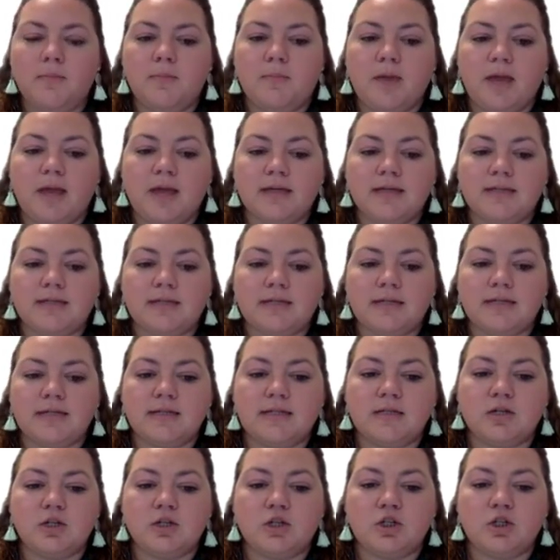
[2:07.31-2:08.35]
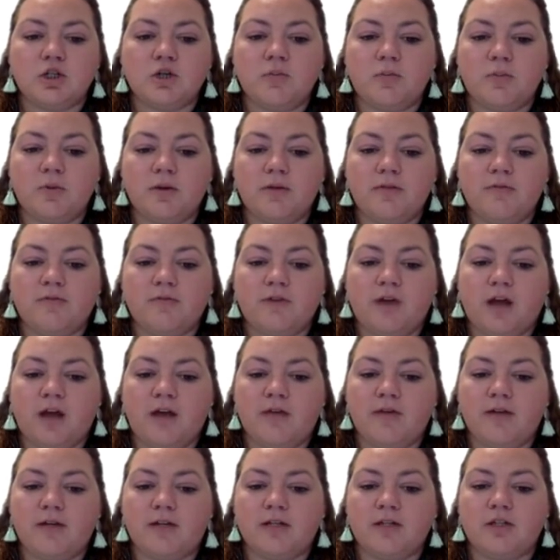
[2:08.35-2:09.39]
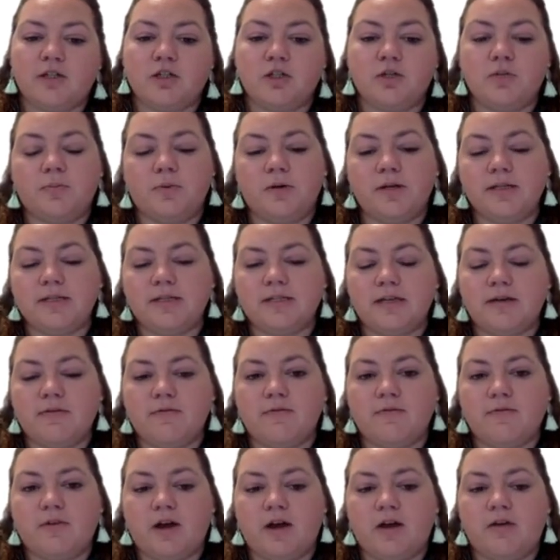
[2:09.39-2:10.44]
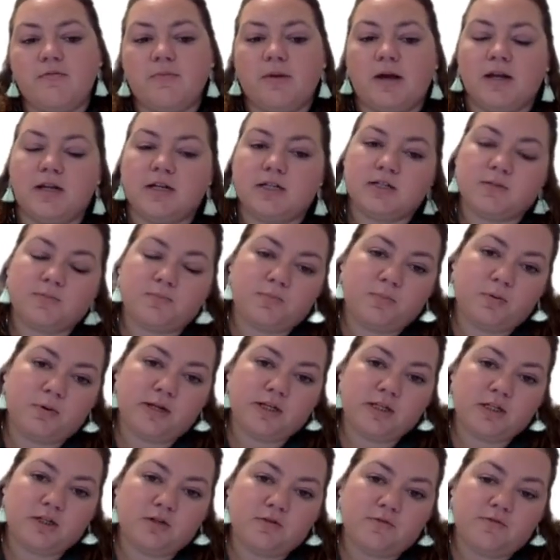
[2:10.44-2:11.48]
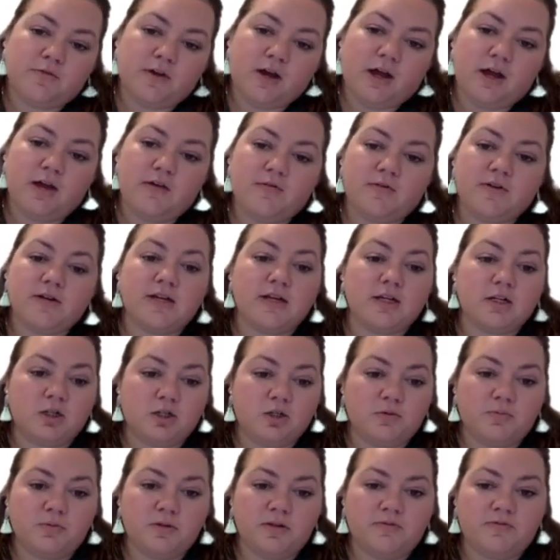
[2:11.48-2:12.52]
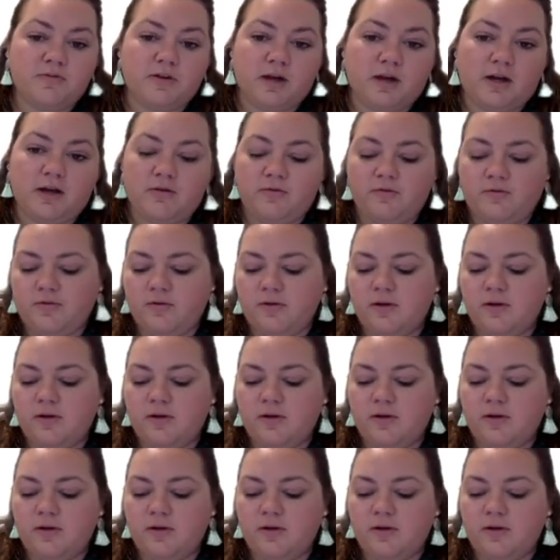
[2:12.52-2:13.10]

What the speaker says: Base is 2.5. I did 2.75 minus 0.25 to get 2.5